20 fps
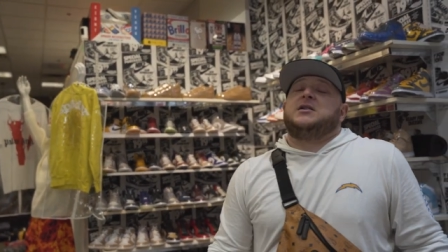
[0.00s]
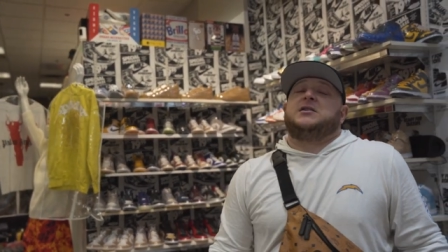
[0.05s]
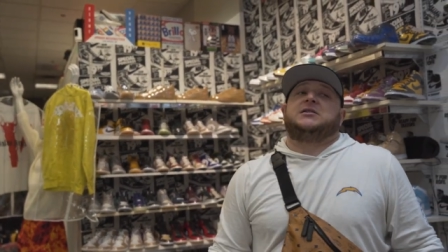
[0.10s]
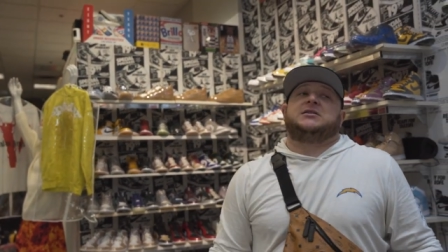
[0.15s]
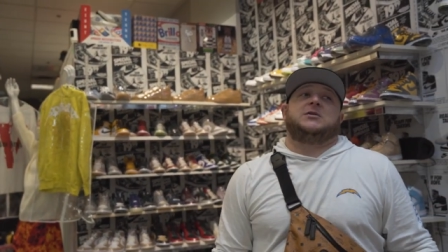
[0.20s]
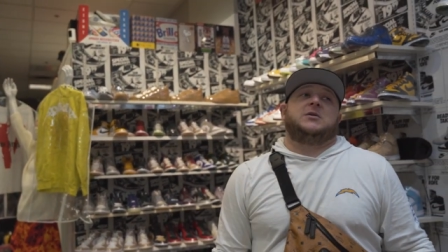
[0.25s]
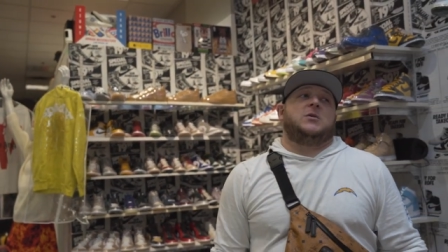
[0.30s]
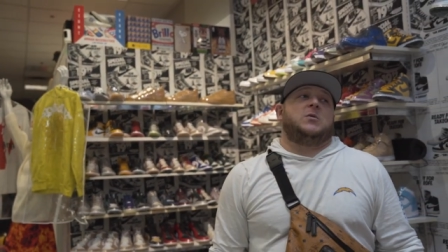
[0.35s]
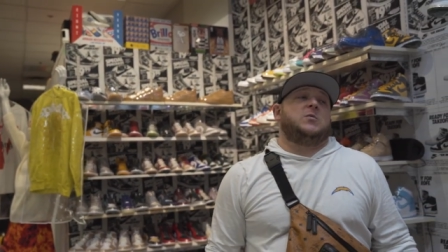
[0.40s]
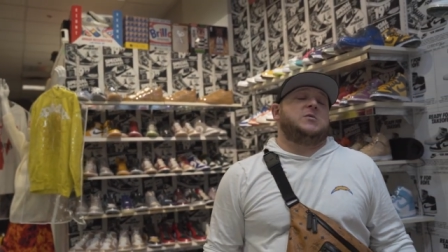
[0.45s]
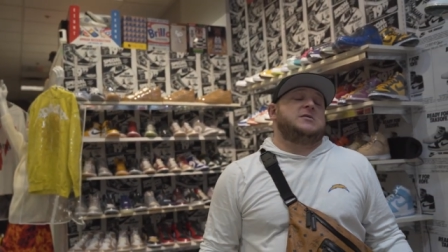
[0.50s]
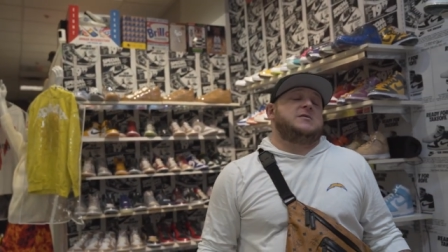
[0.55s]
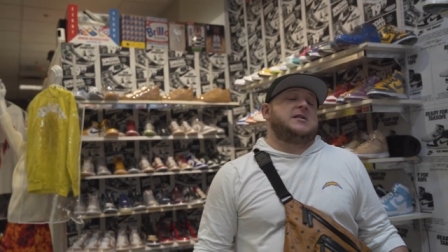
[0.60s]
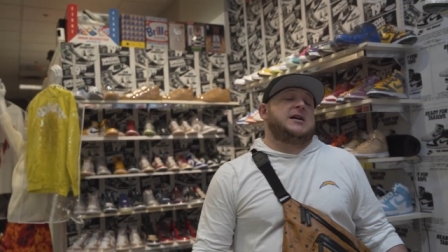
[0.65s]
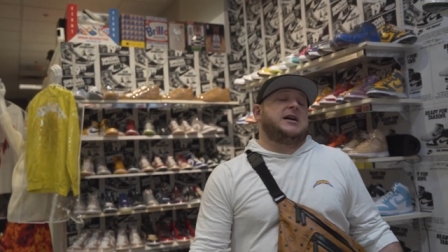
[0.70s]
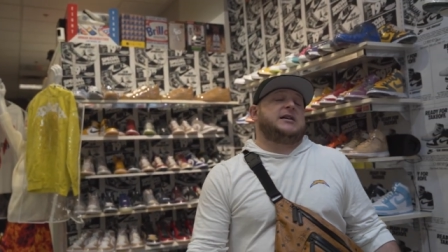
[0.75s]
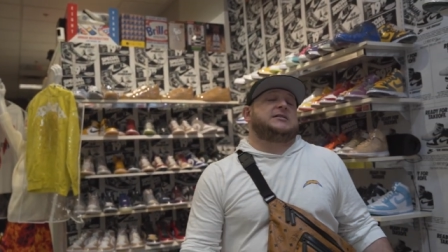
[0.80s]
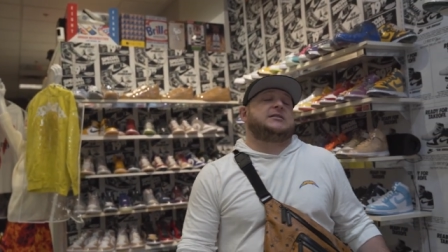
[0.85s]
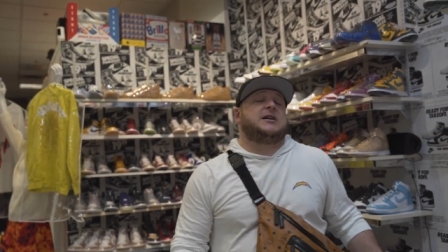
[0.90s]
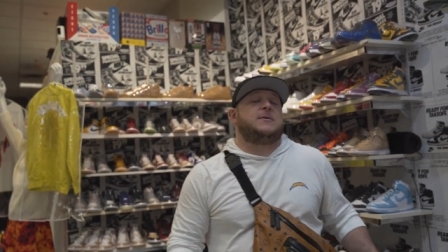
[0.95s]
So when you
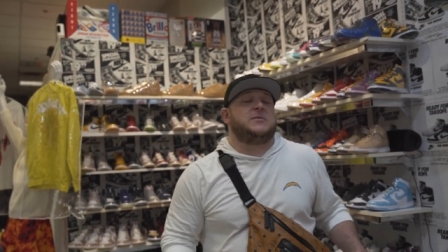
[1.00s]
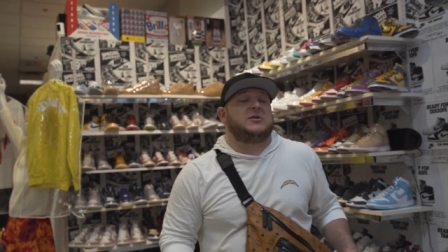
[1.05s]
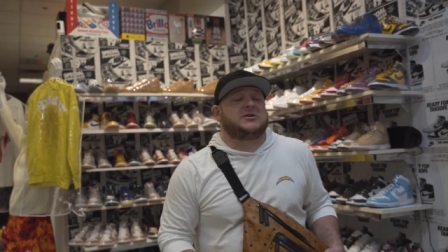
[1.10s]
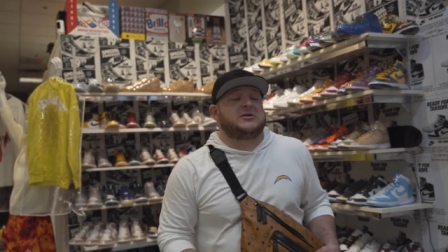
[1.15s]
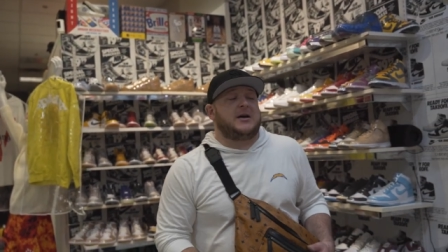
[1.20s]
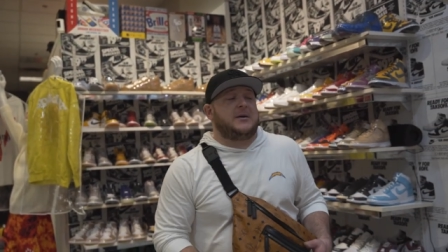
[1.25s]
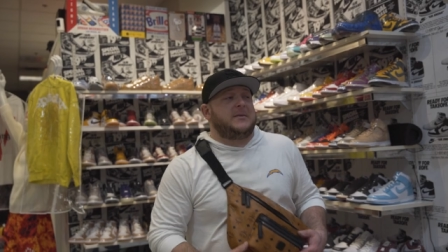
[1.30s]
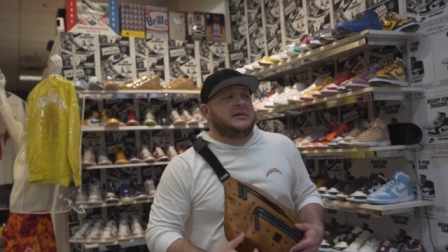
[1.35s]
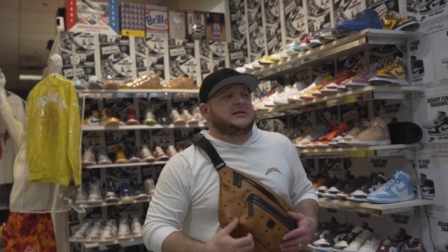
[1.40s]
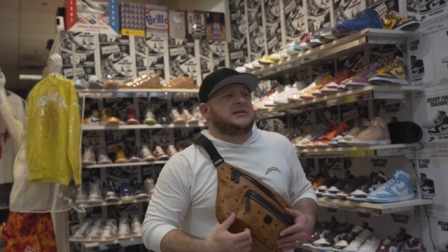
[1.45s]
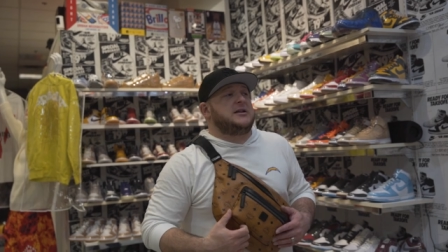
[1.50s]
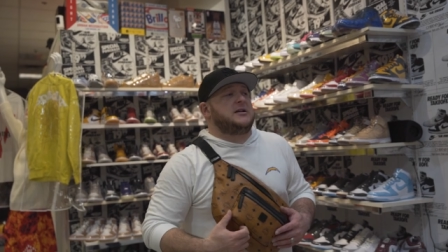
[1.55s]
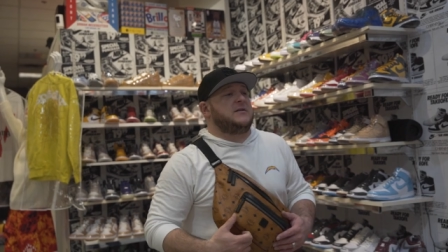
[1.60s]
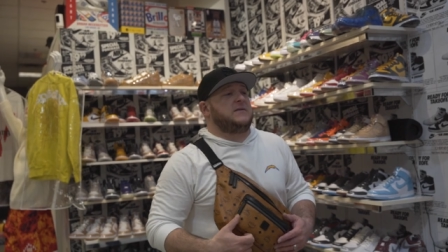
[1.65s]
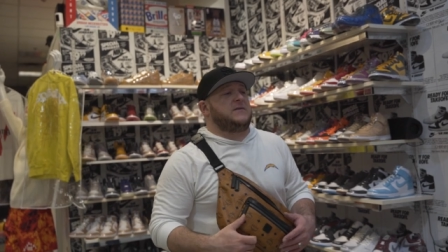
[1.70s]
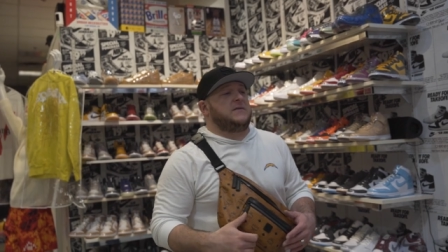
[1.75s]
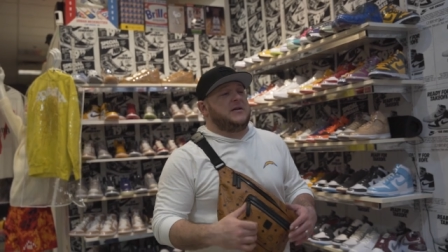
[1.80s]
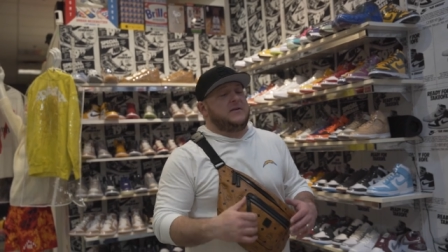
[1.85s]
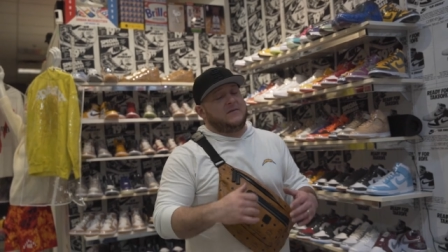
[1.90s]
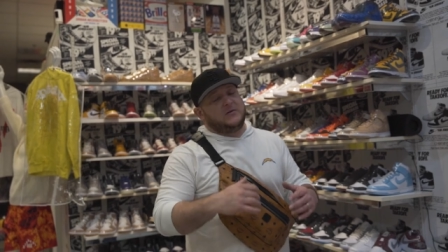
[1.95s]
guys come and shop at Sneaker
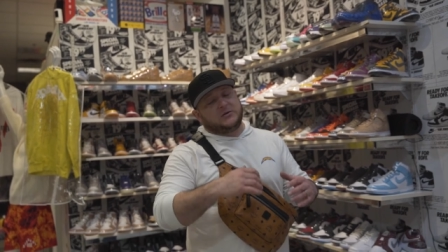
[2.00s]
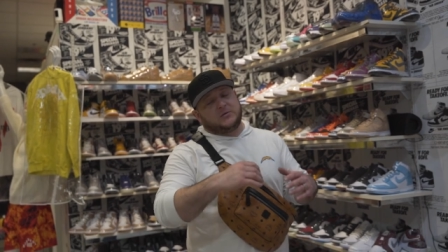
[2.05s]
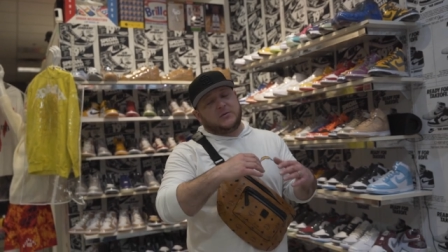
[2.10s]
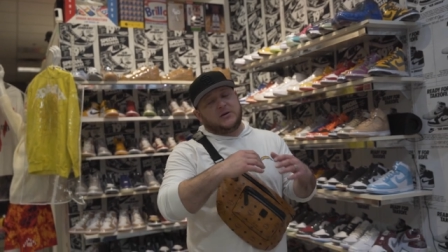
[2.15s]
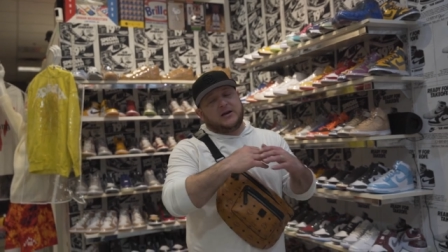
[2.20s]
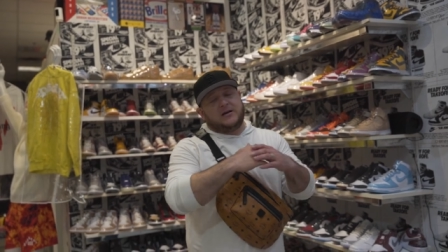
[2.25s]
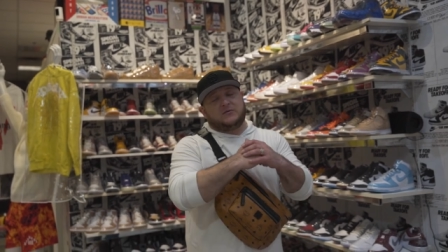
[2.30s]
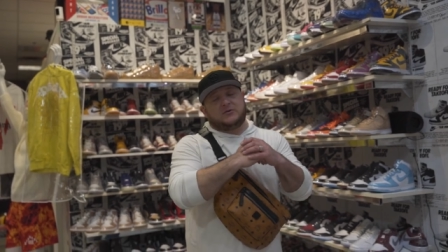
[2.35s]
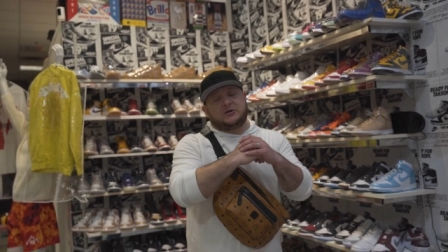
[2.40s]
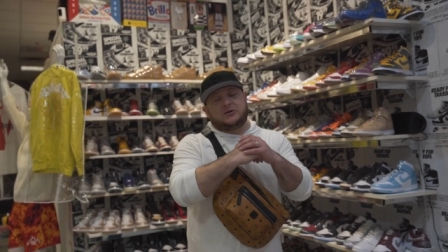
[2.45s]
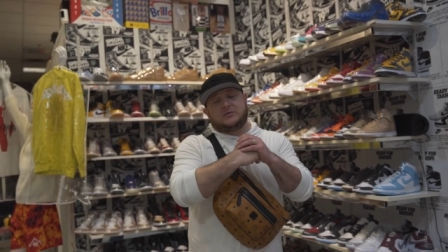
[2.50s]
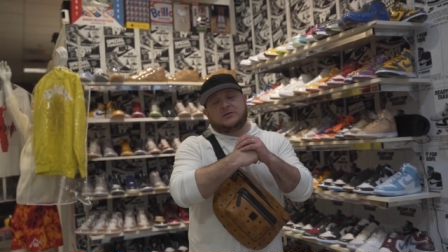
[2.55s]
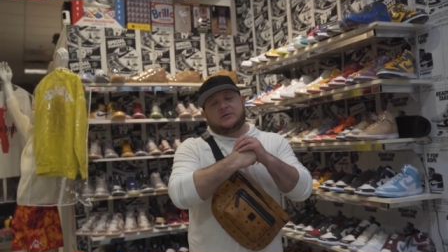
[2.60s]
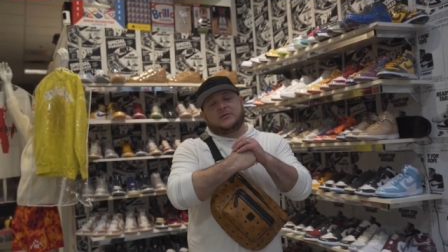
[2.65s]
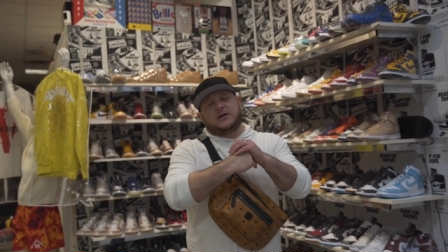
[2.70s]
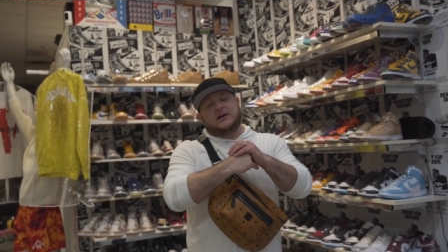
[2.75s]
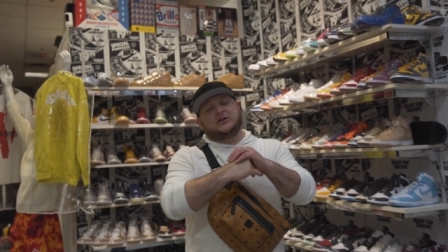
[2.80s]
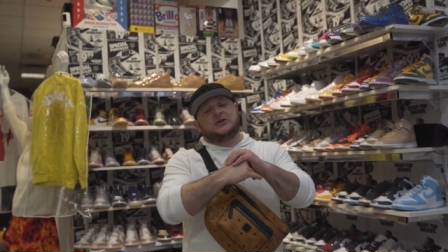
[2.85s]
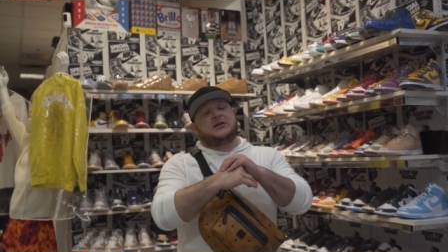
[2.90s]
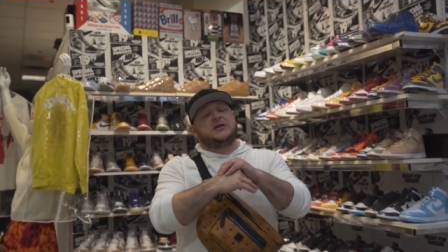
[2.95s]
Flavorz, we have shoes
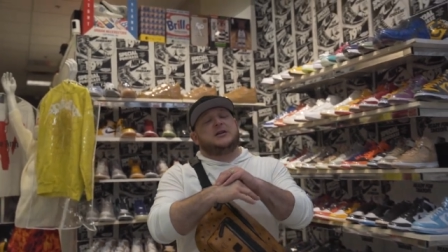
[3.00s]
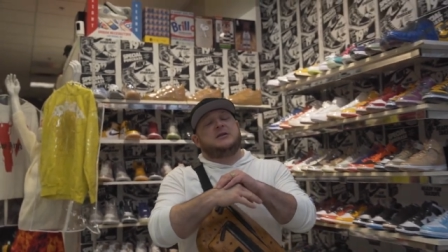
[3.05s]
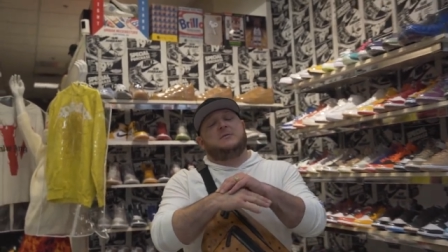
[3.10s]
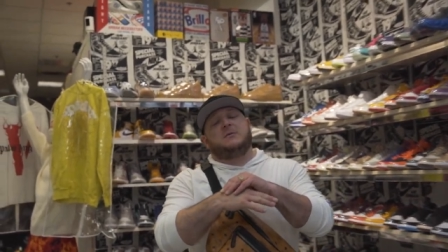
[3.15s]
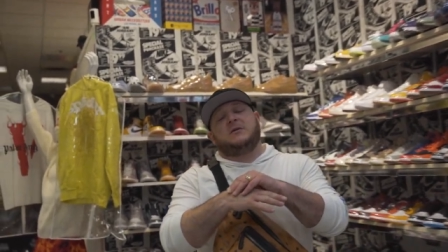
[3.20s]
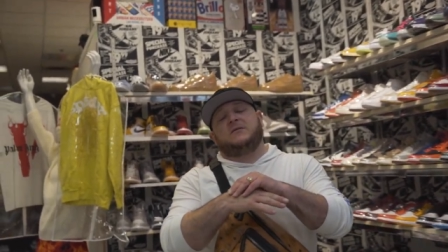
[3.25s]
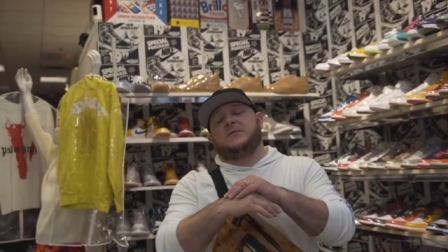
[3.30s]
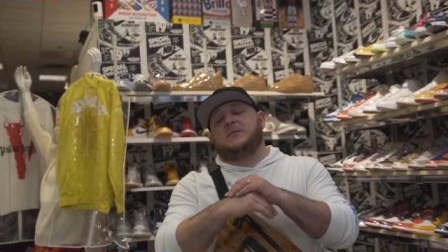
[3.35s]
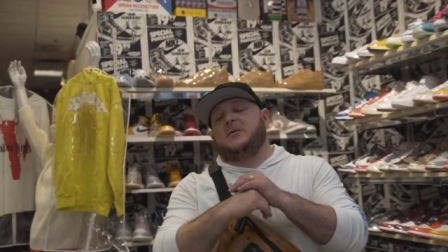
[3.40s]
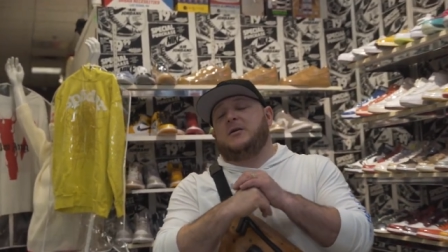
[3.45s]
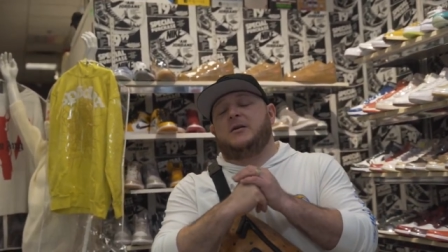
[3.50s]
ranging anywhere from